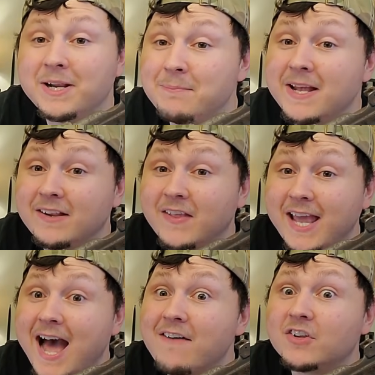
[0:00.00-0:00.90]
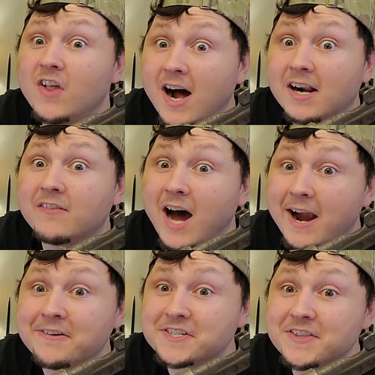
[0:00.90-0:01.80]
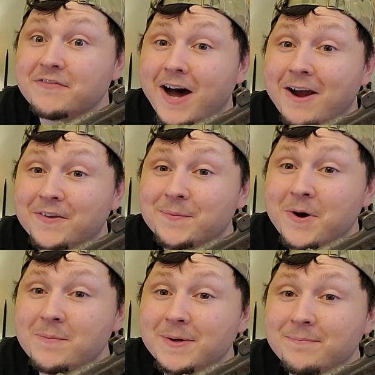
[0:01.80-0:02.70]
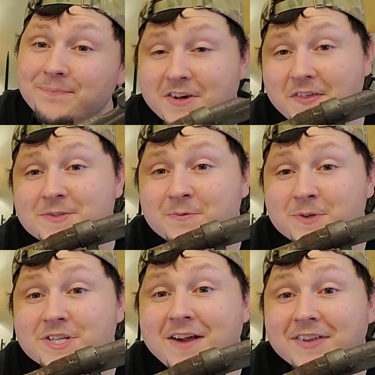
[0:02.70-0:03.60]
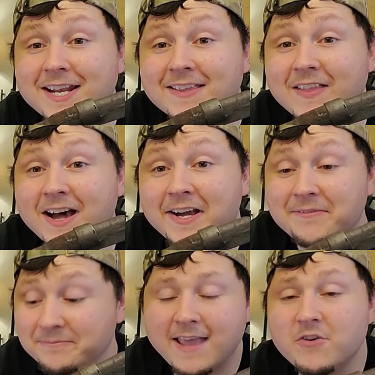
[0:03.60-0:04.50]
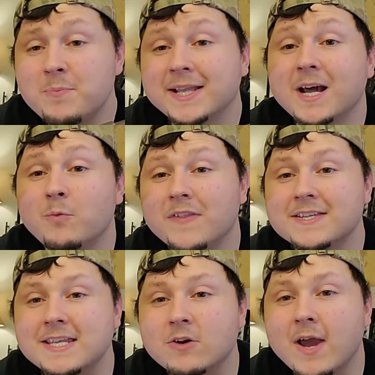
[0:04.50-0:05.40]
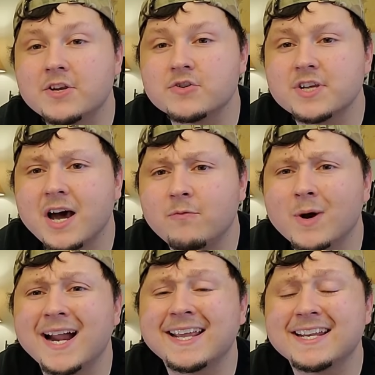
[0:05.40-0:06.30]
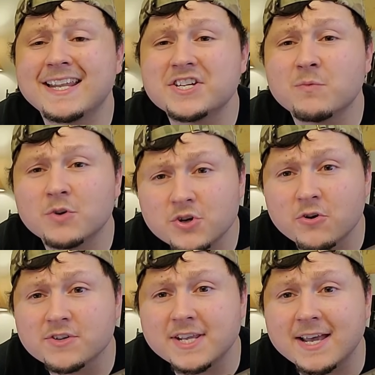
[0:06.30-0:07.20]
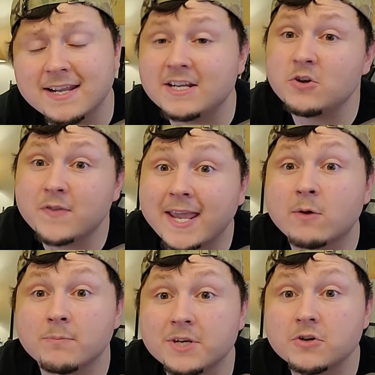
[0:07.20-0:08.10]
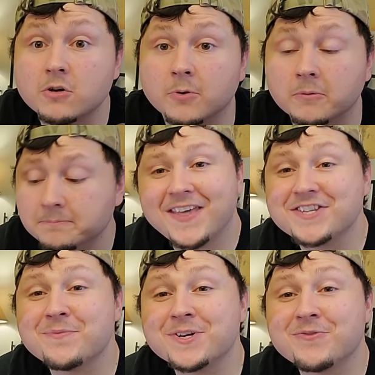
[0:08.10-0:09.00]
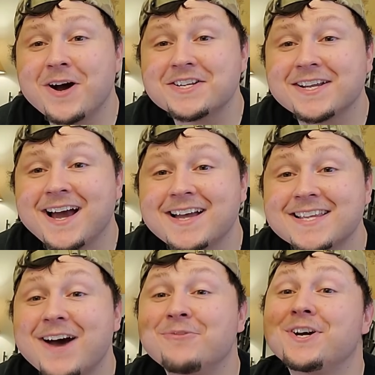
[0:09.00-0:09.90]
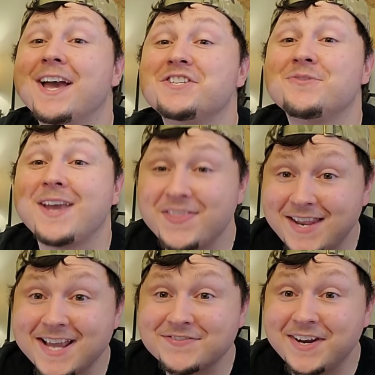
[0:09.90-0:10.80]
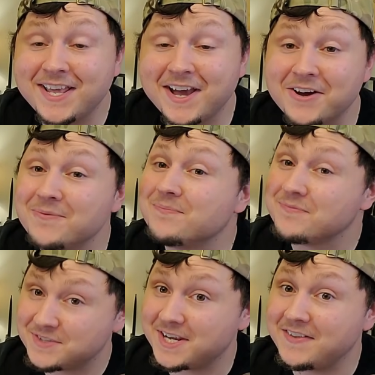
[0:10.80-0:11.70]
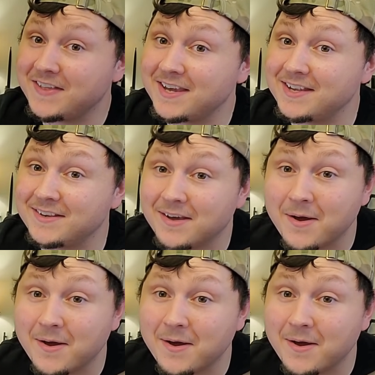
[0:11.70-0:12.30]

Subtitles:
But admittedly, I have a lot of irons in the fire at the moment, so this one will just have to get in line. If you picked up one of these C-grades yourself, what kind of condition was yours in, and do you think it would be shootable? Thanks so much for watching, guys. I will catch you in the next video. See you then.